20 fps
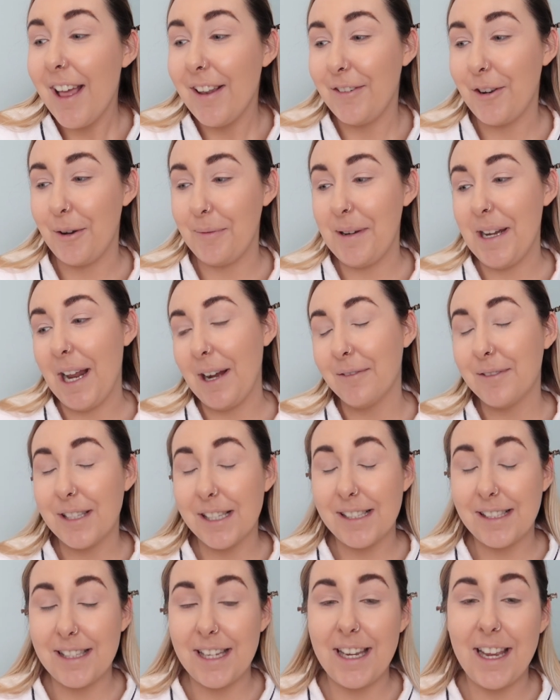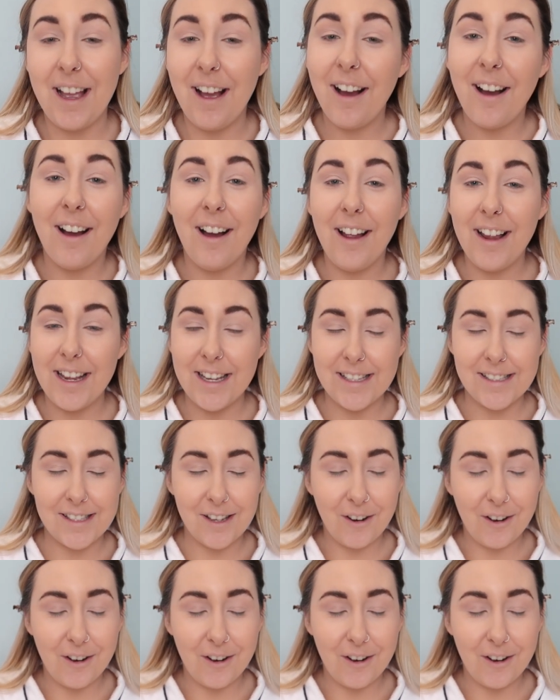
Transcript: not being able to see her is